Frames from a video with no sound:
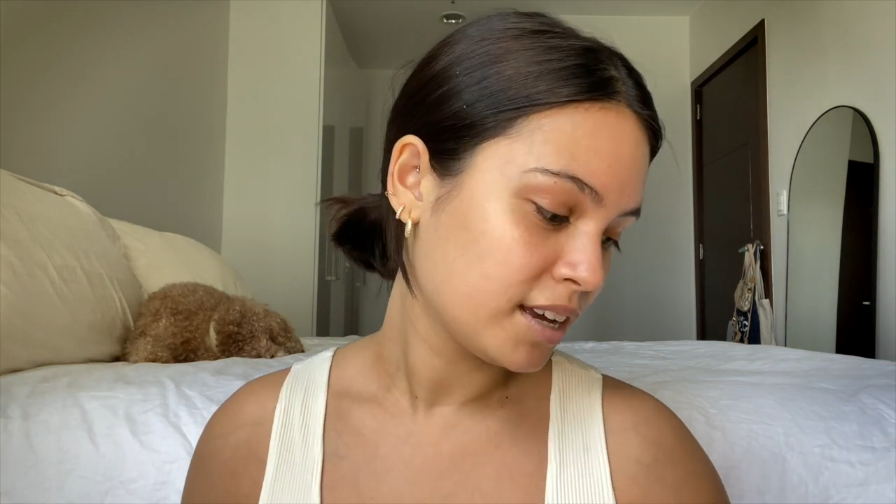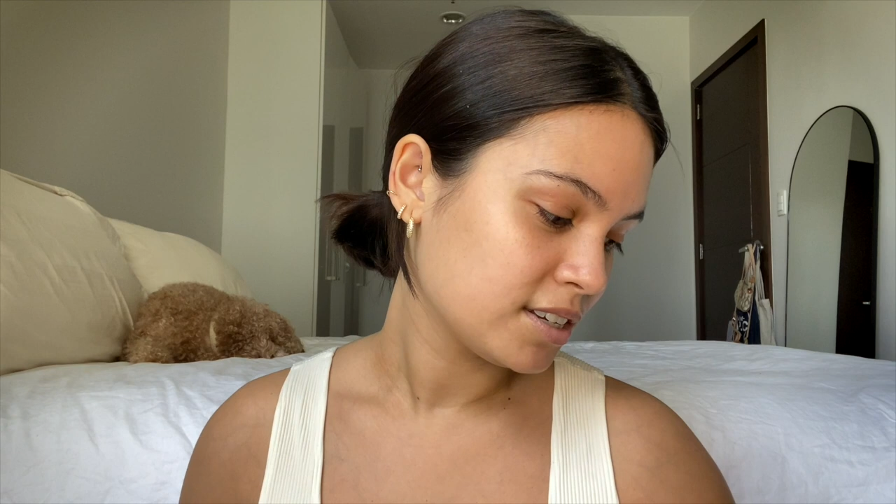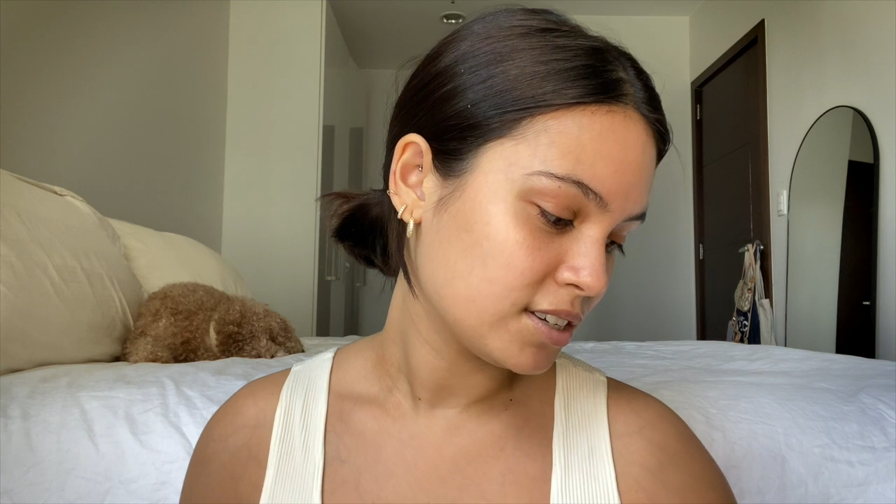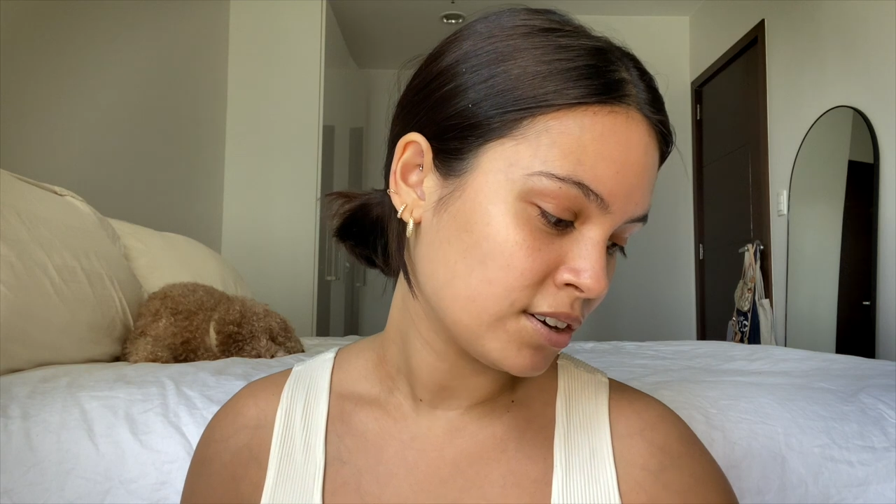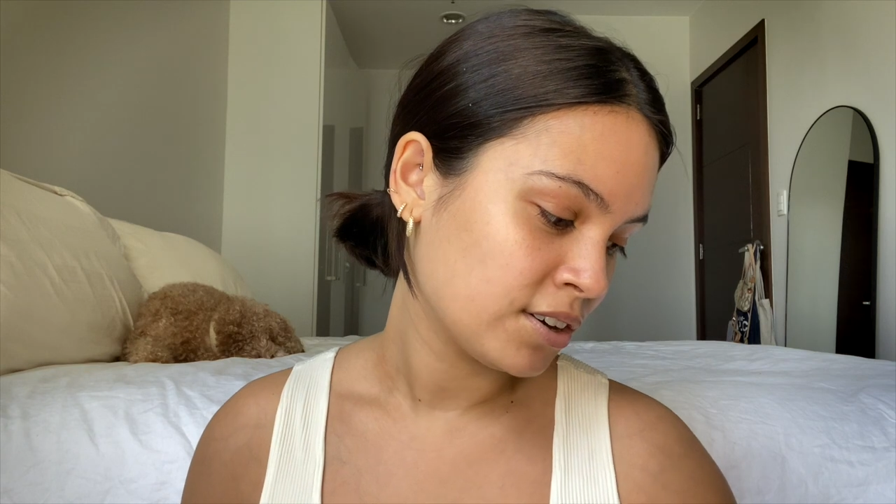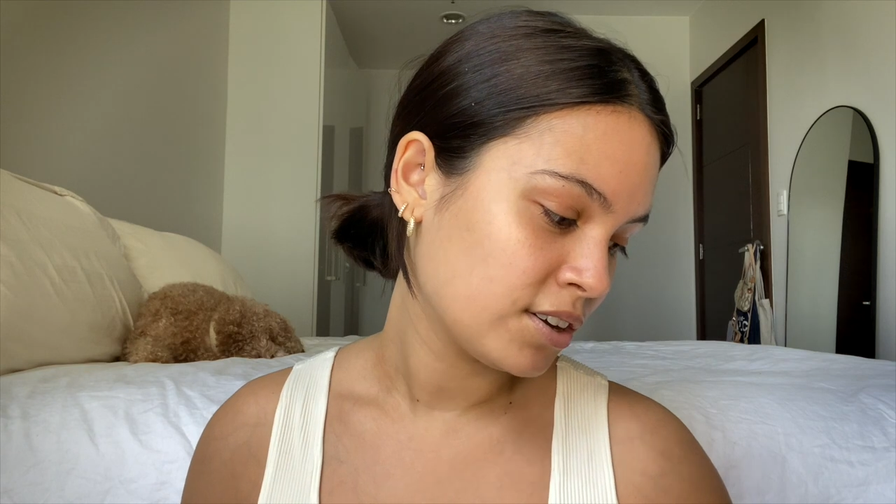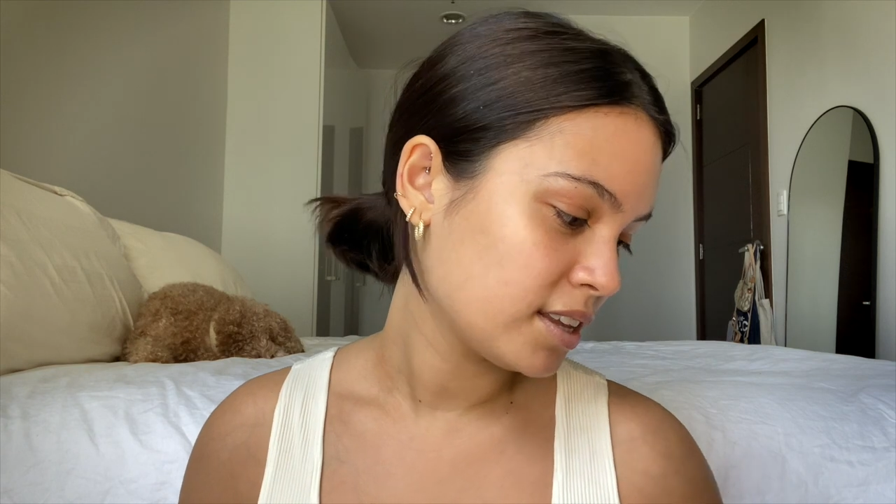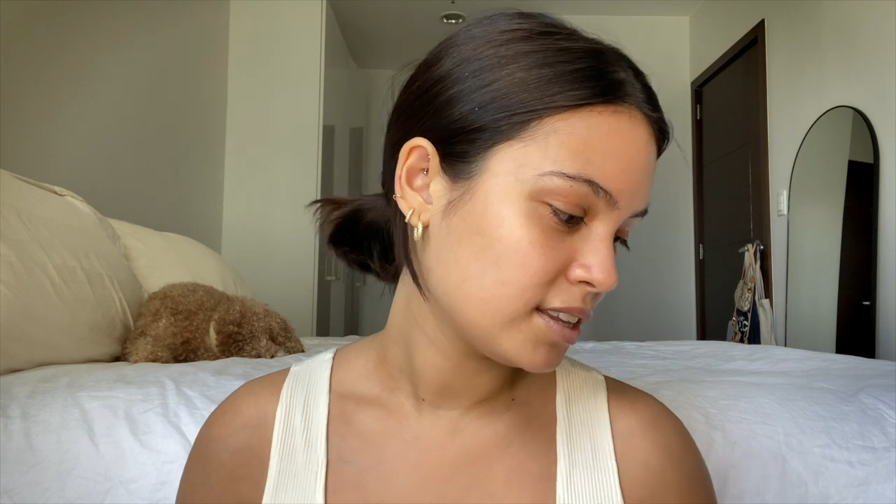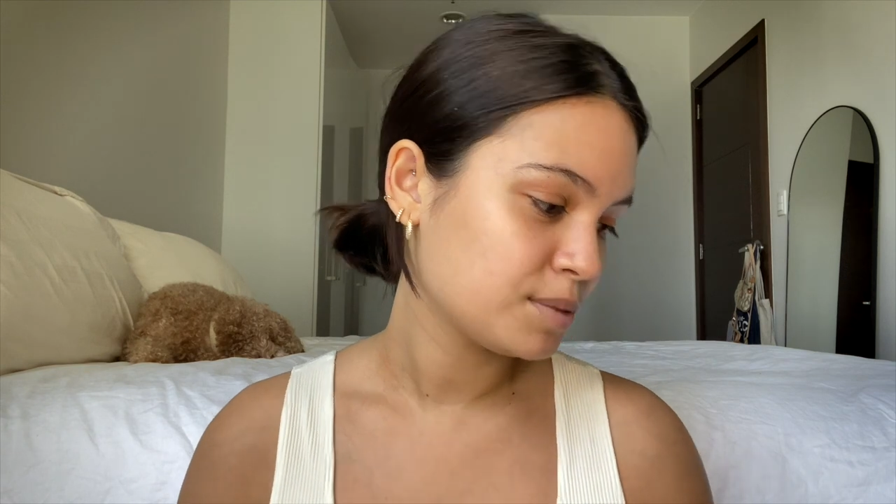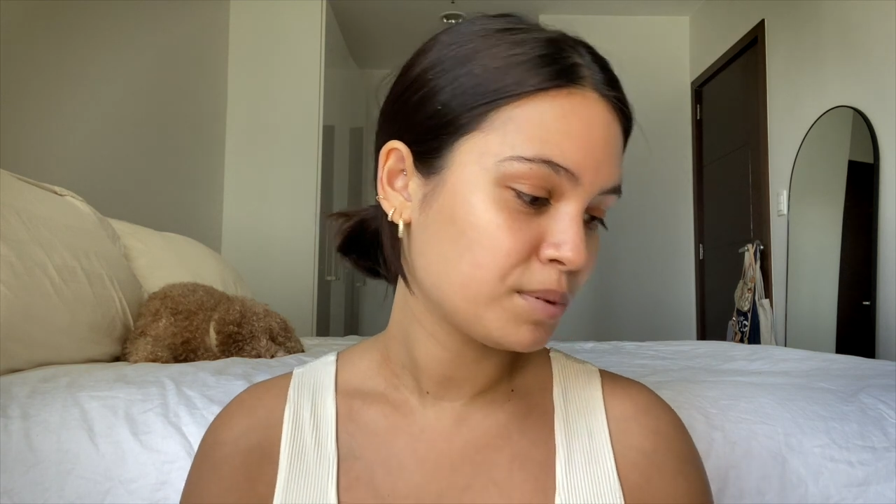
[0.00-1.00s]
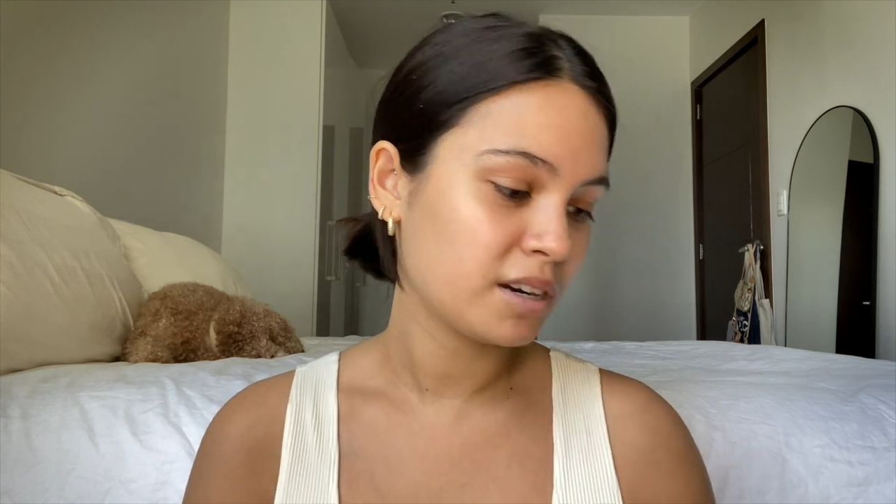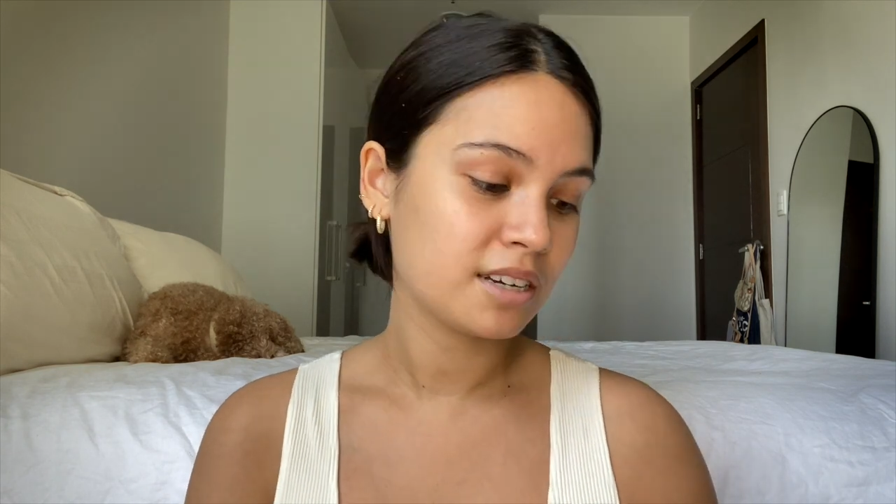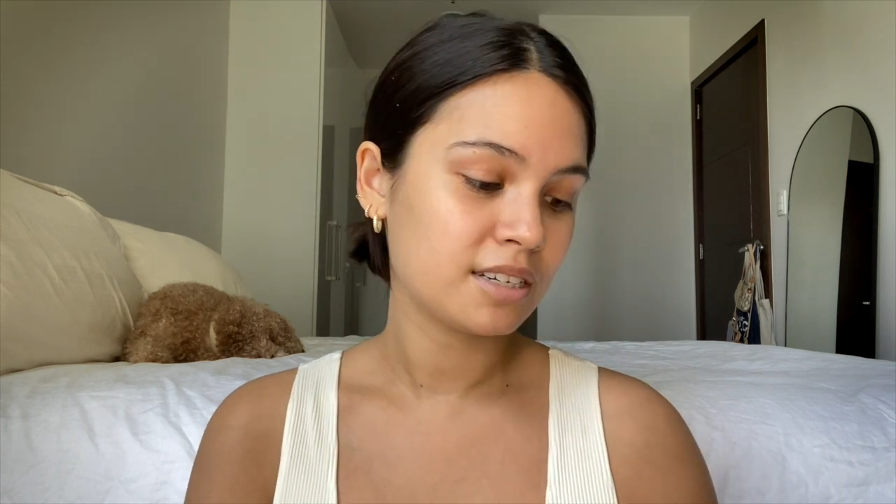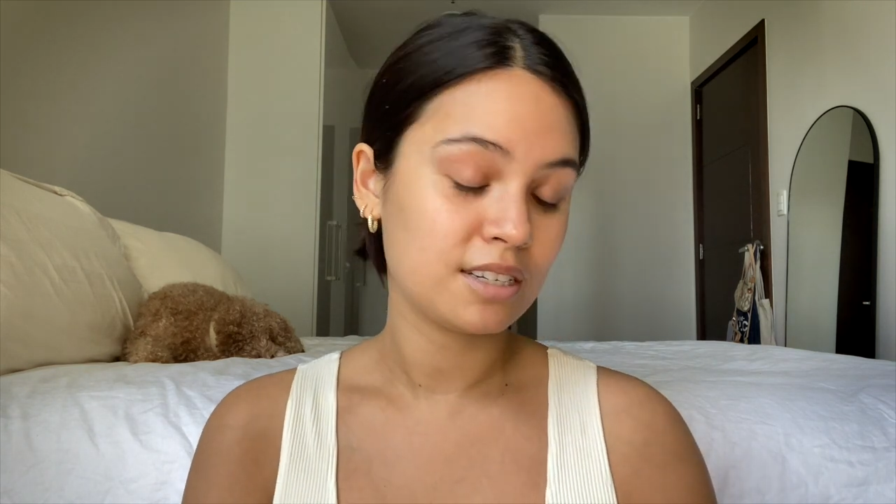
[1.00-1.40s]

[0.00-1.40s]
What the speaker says: So this product